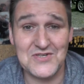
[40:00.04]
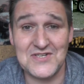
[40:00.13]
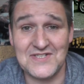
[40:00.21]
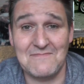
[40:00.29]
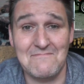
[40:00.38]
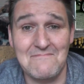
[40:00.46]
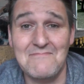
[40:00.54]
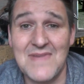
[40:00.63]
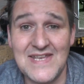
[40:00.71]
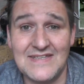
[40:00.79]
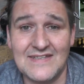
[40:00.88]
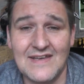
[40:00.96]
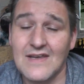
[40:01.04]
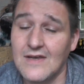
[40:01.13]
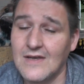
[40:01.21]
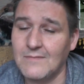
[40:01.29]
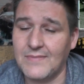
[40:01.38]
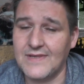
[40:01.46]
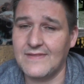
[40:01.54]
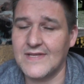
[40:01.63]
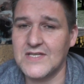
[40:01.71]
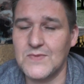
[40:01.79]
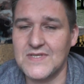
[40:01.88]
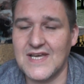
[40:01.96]
just mint. But
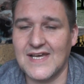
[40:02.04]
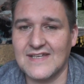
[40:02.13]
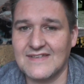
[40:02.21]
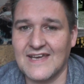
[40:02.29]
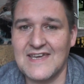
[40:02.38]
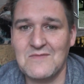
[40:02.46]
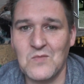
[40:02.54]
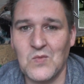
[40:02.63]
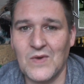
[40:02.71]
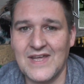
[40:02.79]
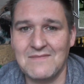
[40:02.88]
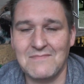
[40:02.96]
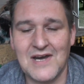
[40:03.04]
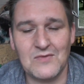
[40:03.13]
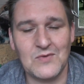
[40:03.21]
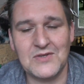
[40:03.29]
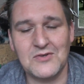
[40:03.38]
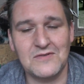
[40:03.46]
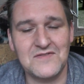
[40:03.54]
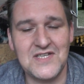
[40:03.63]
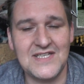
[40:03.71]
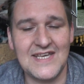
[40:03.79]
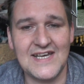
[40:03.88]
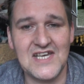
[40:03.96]
this was at a time when Mark 1 Golf
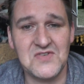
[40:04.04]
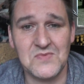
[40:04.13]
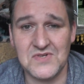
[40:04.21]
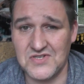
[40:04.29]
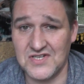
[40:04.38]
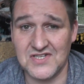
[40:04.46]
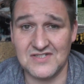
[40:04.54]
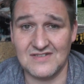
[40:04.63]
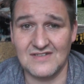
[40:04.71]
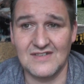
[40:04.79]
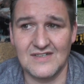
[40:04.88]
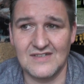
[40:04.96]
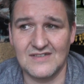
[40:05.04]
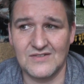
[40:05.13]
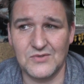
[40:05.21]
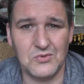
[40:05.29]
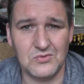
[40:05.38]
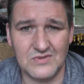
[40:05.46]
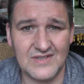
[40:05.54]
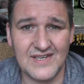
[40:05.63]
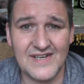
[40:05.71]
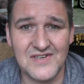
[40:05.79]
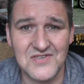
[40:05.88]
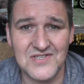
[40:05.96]
GTIs were just old
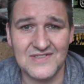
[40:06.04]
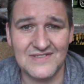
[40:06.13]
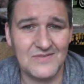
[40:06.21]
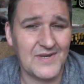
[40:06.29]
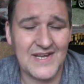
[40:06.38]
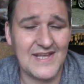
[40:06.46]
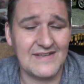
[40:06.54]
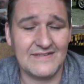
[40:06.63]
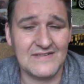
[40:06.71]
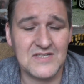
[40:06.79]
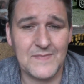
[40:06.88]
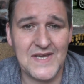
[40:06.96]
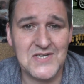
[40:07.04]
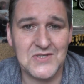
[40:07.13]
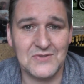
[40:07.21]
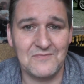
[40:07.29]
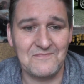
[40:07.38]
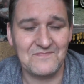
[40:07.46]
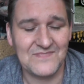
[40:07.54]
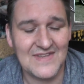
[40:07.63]
cars. They weren't anything special.